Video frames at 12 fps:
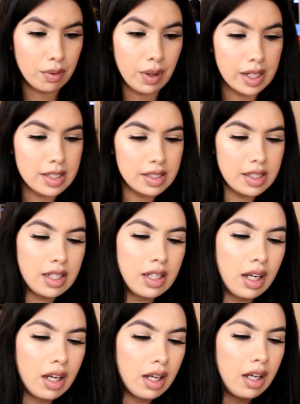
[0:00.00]
pricing
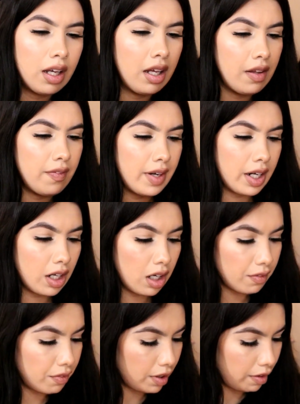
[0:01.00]
that I
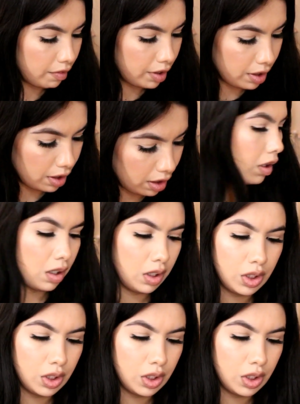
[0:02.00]
got for everything.